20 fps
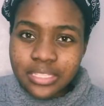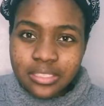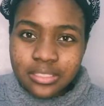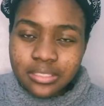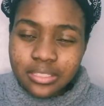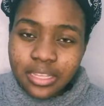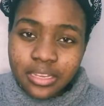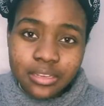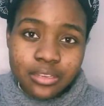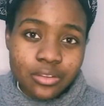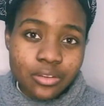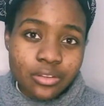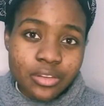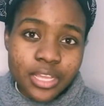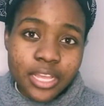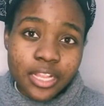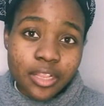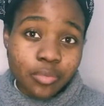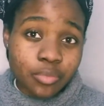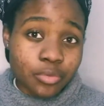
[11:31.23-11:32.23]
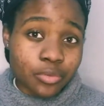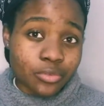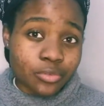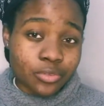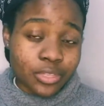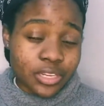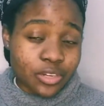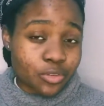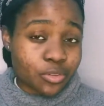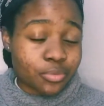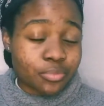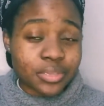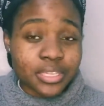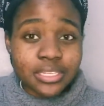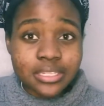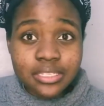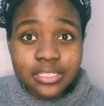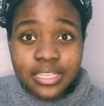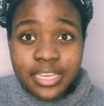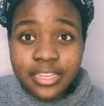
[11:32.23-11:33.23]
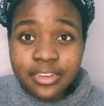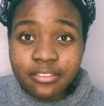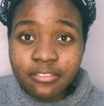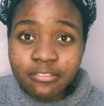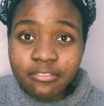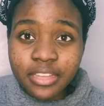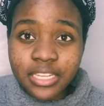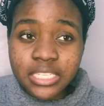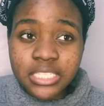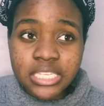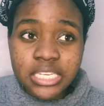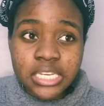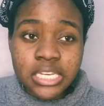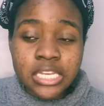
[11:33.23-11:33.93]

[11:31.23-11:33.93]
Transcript: That could help you. That could be a deciding factor.